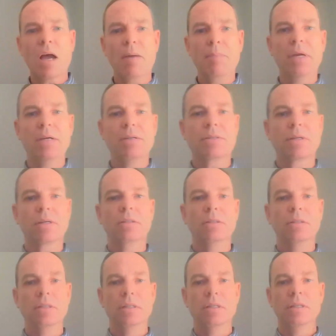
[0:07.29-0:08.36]
I
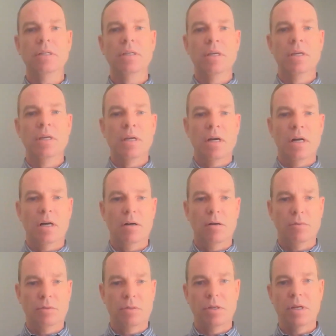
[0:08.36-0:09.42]
basically,
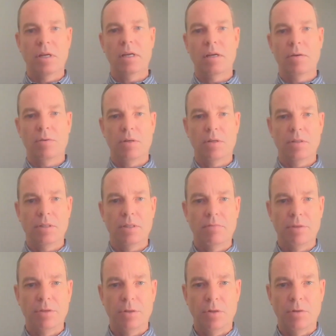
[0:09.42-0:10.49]
today I wanted to
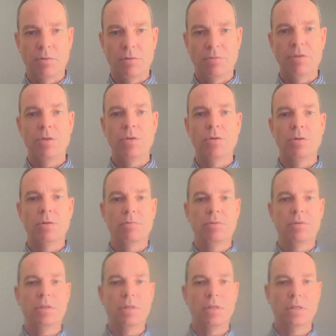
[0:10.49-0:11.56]
give you an overview
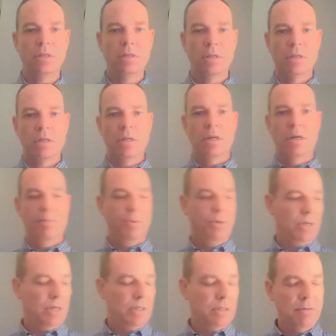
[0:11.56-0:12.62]
of the
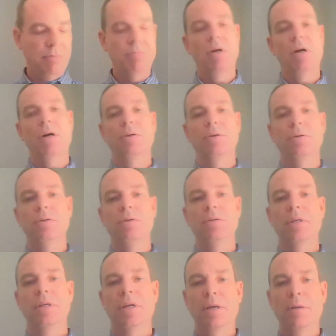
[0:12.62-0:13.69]
predictive
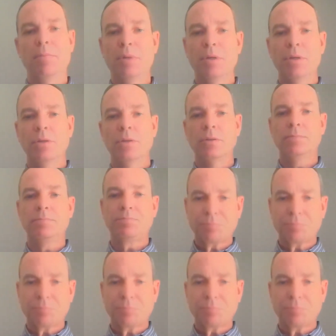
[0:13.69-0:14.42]
model that I built